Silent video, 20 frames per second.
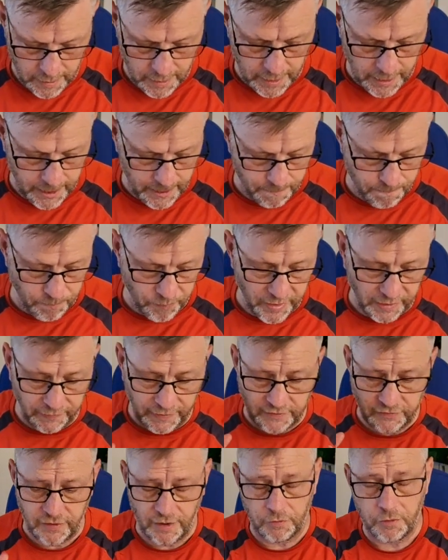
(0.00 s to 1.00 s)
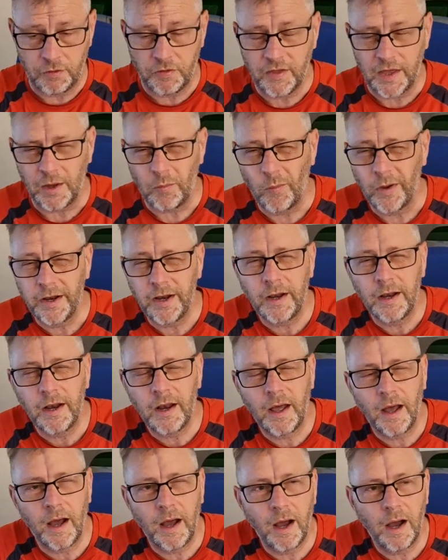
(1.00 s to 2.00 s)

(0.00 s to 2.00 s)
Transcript: And that's the other thing. When